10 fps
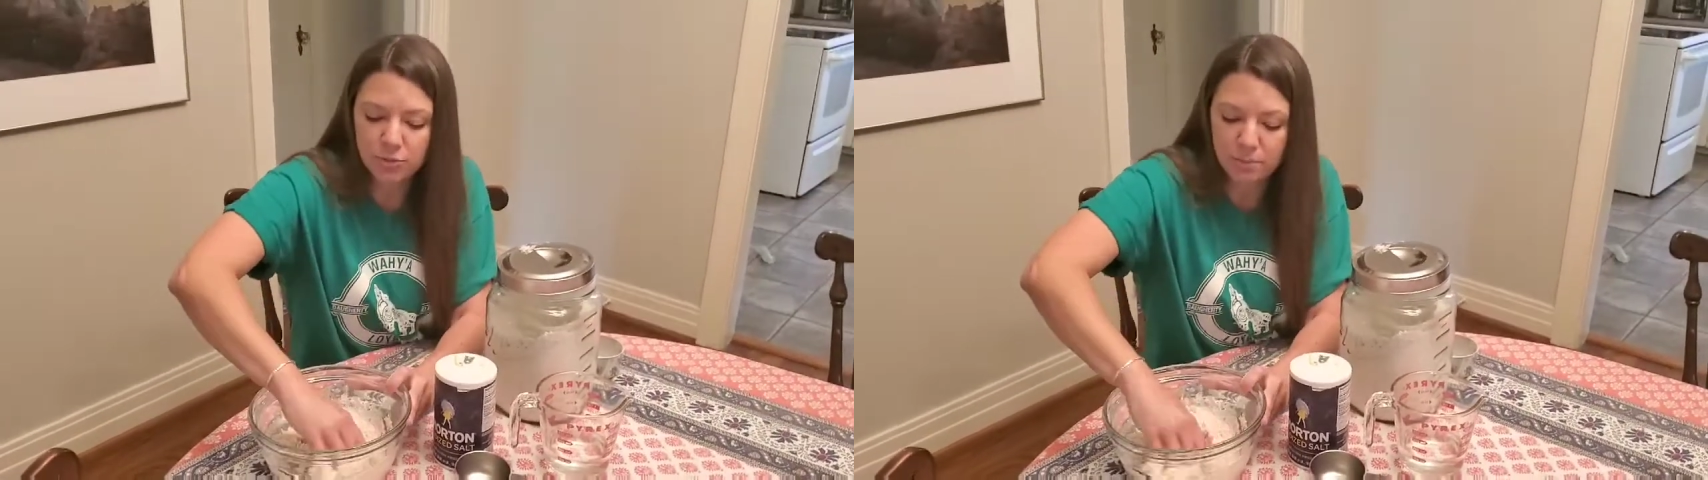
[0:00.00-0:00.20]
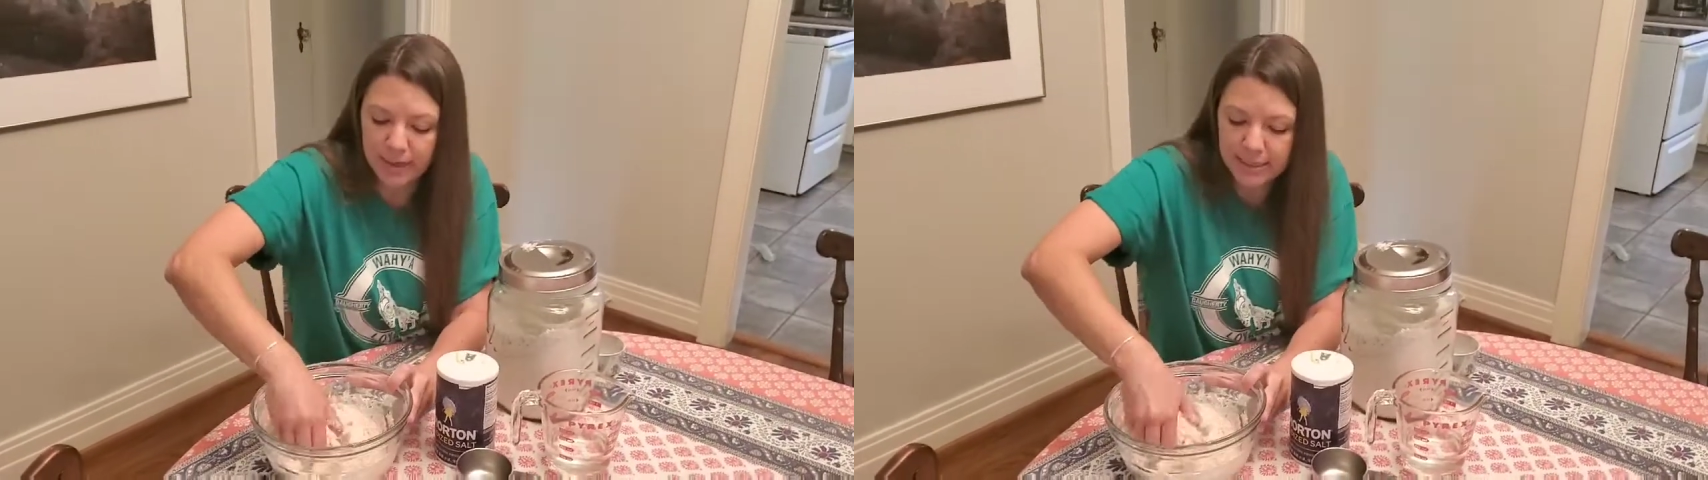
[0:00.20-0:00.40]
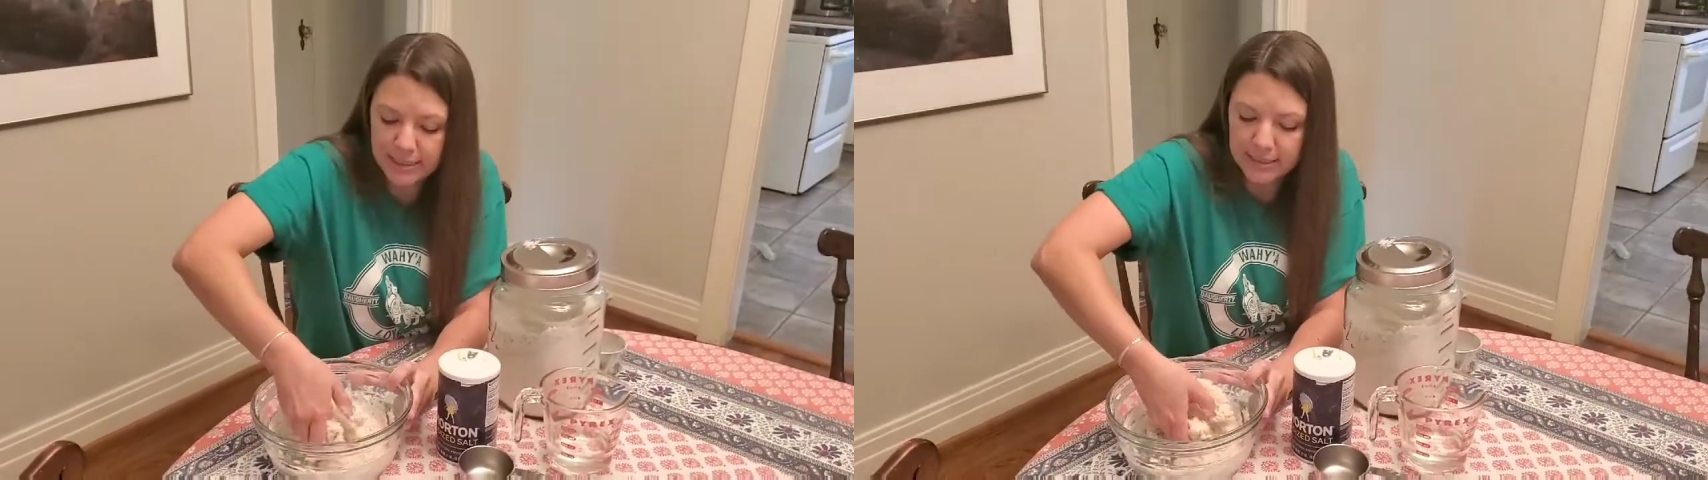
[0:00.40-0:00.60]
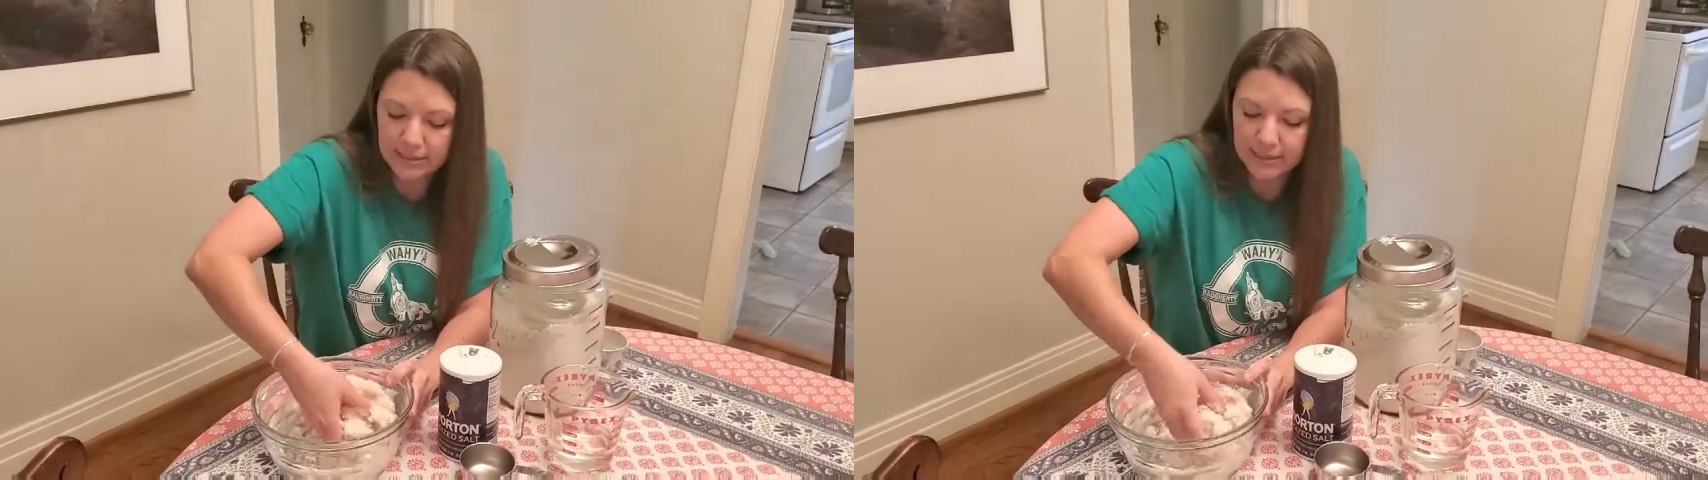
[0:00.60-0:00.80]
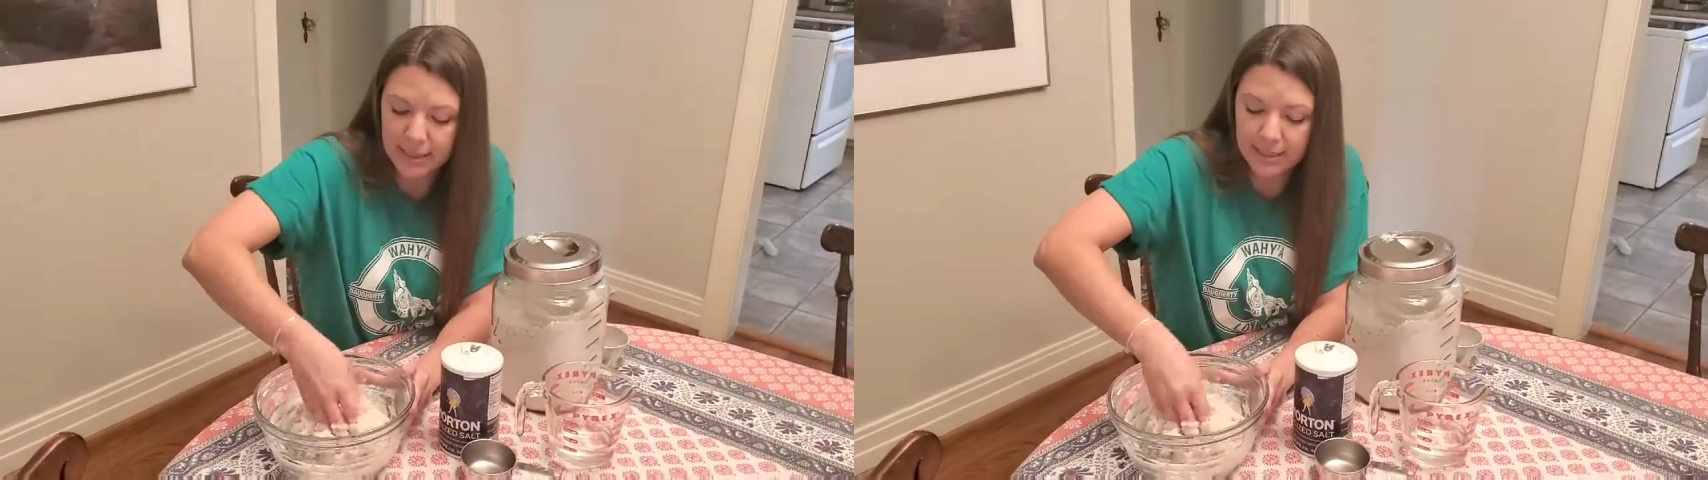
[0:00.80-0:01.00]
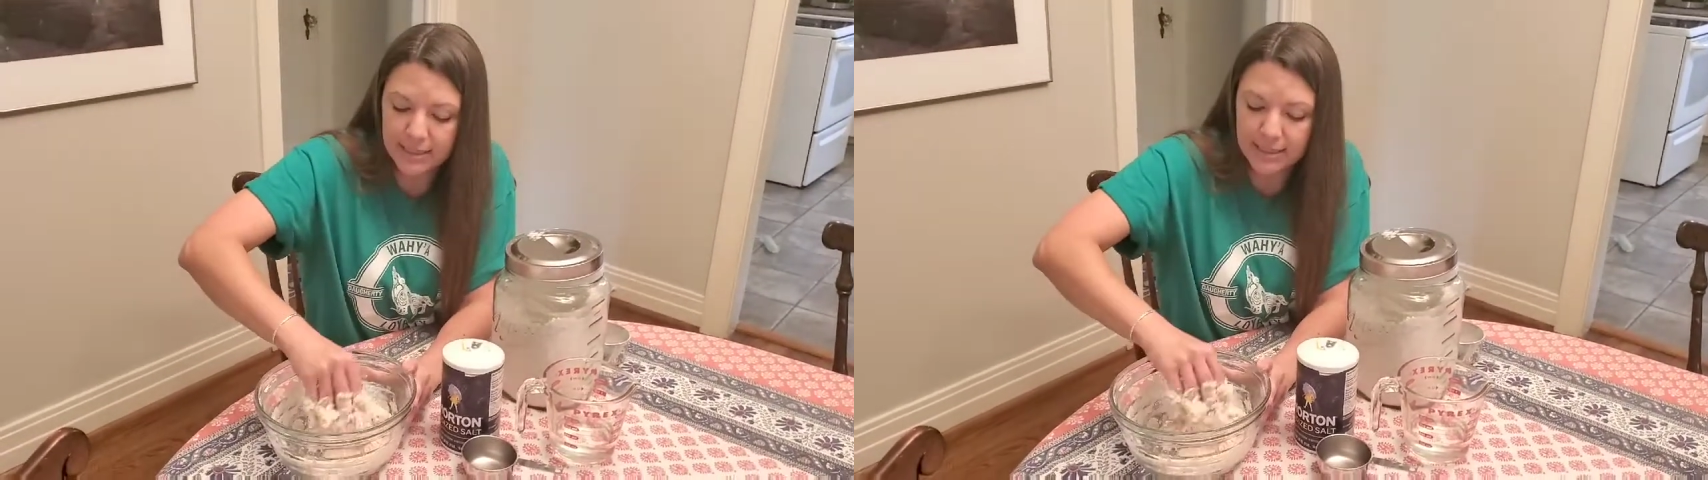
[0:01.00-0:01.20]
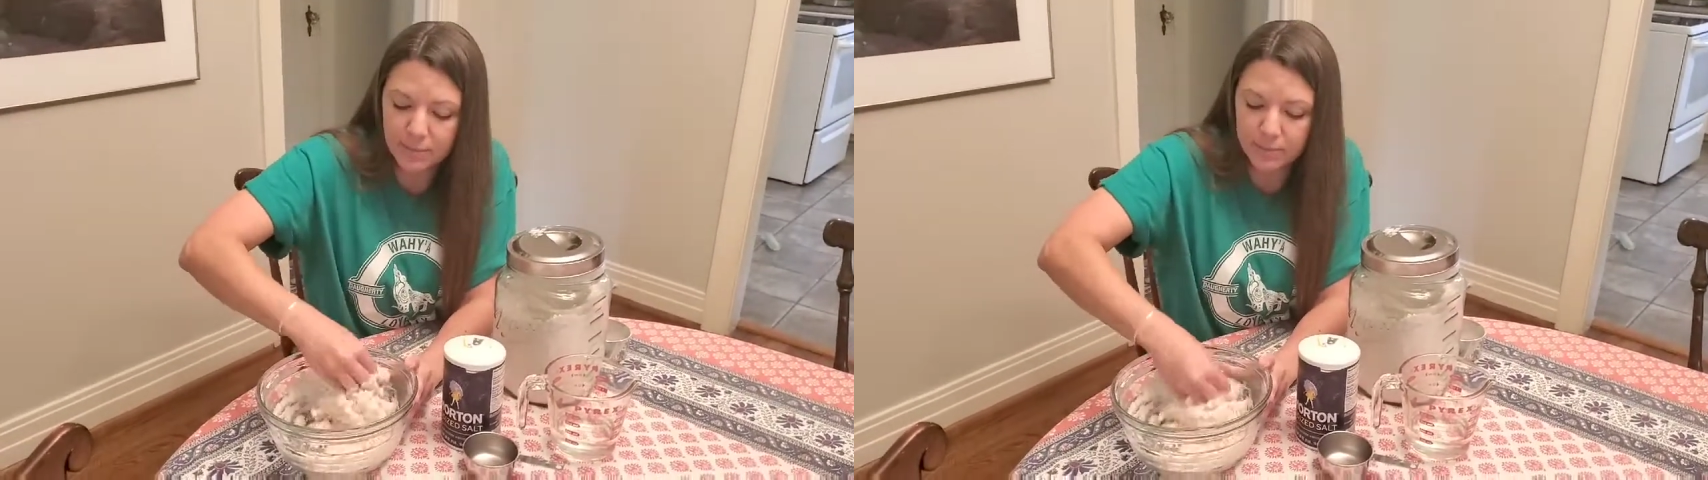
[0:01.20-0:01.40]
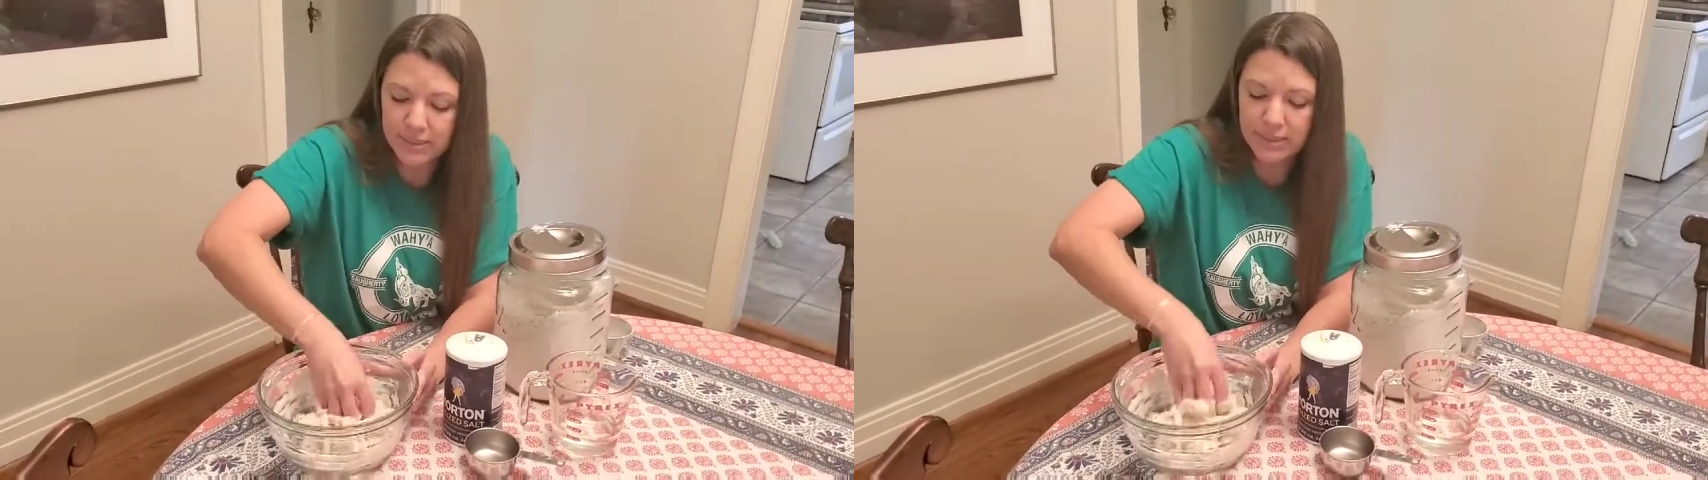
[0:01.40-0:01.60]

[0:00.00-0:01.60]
You're basically ending up with